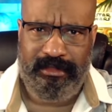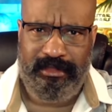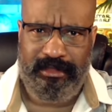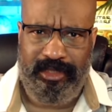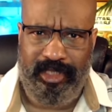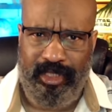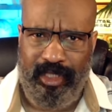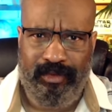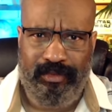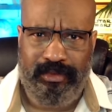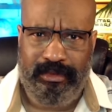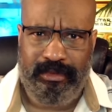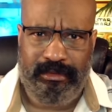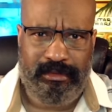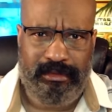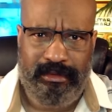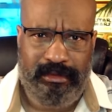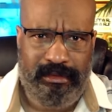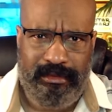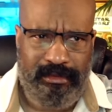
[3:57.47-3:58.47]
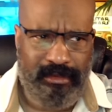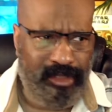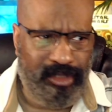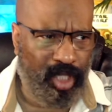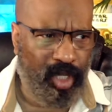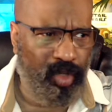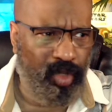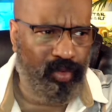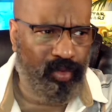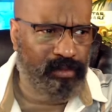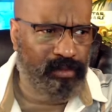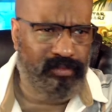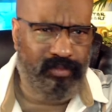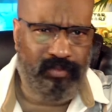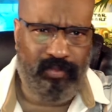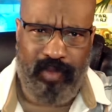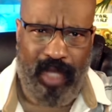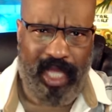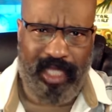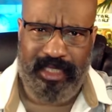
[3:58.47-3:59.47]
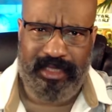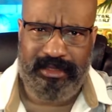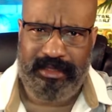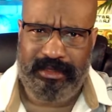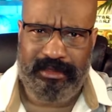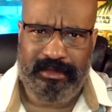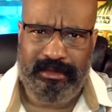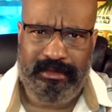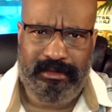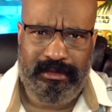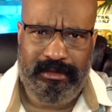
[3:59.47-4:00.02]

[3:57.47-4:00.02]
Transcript: you know, Nicole Wallace,